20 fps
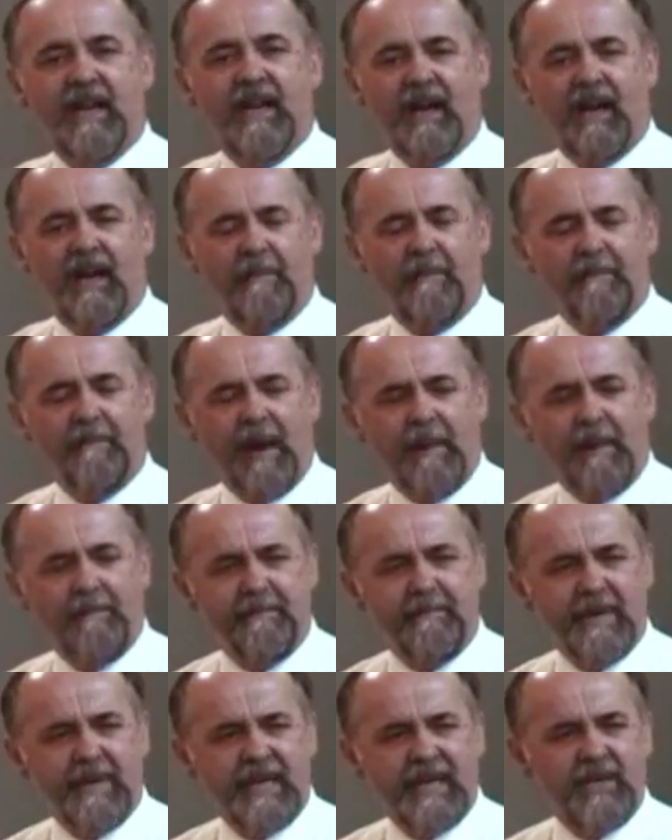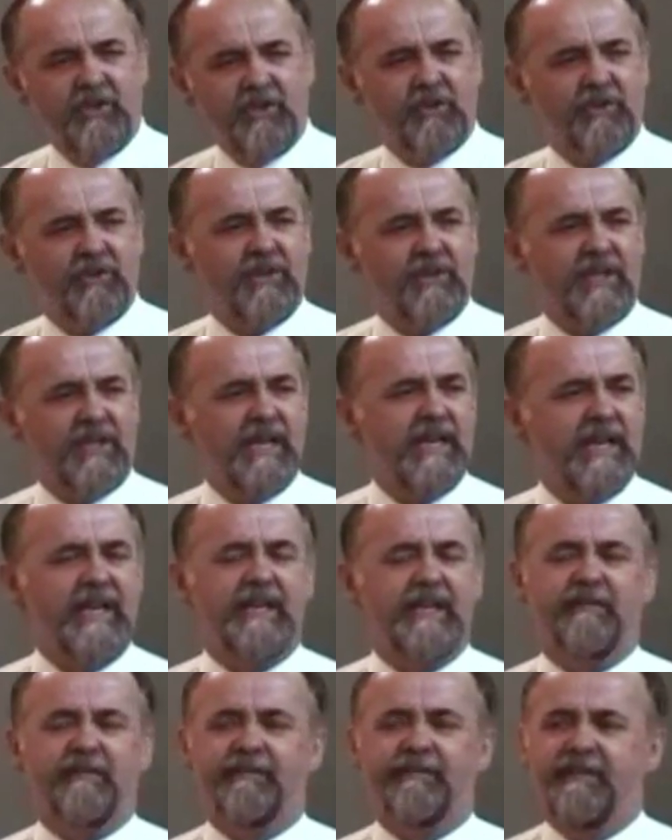a major
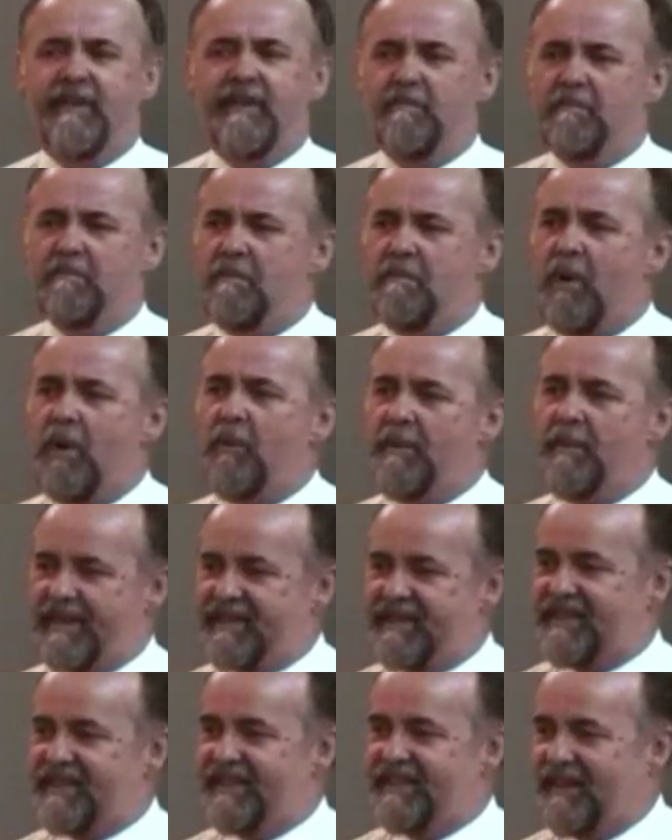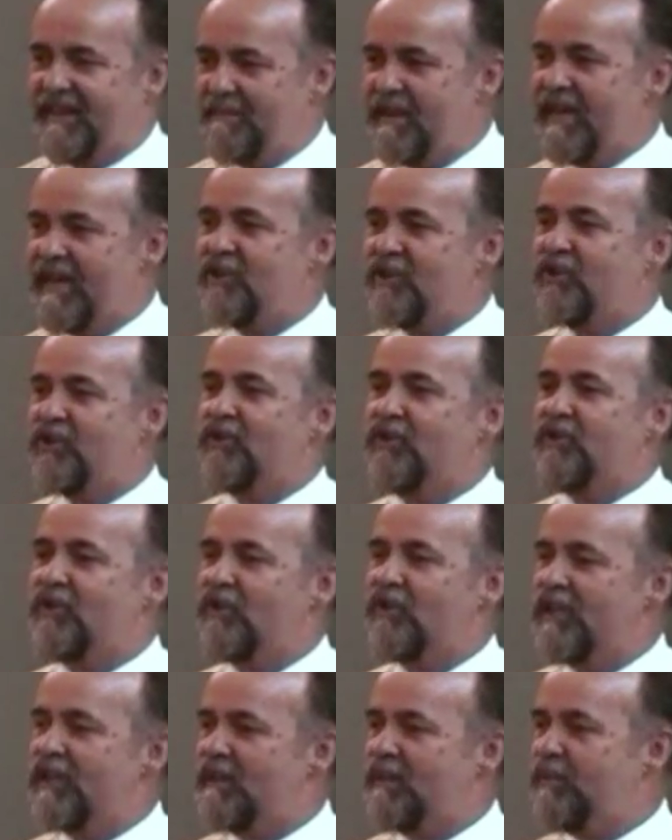kind of moment, a major
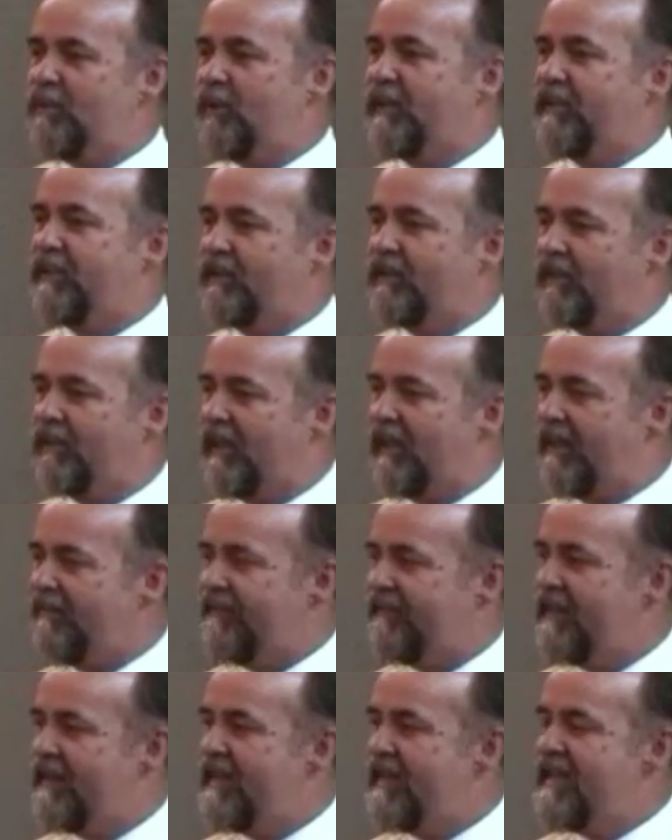turning point in their life,